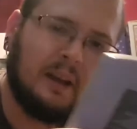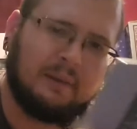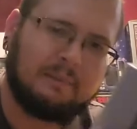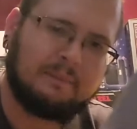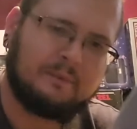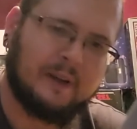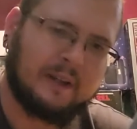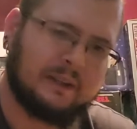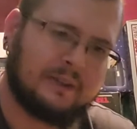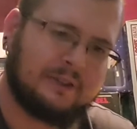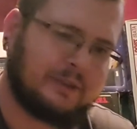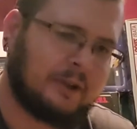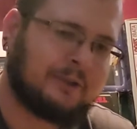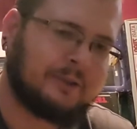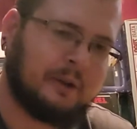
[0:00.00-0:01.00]
And in fact, this
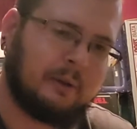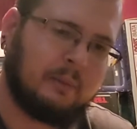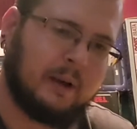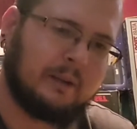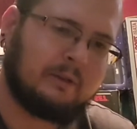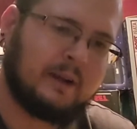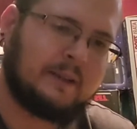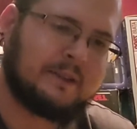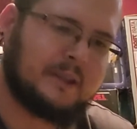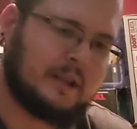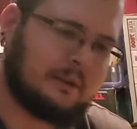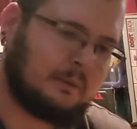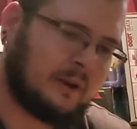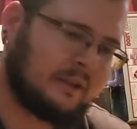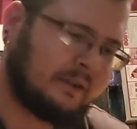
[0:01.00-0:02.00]
is also a Wayne
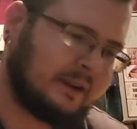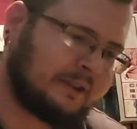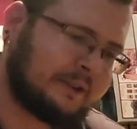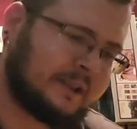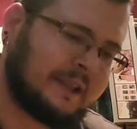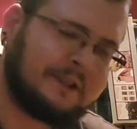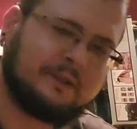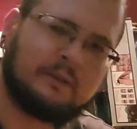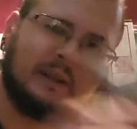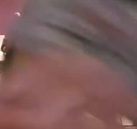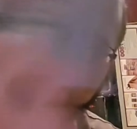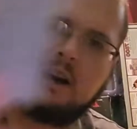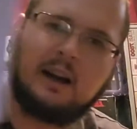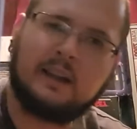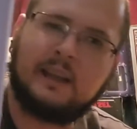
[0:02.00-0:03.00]
Gretzky. Wayne Gretzky's
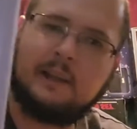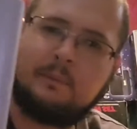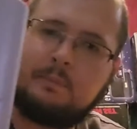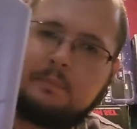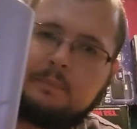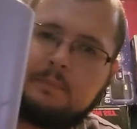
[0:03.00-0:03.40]
3D hockey.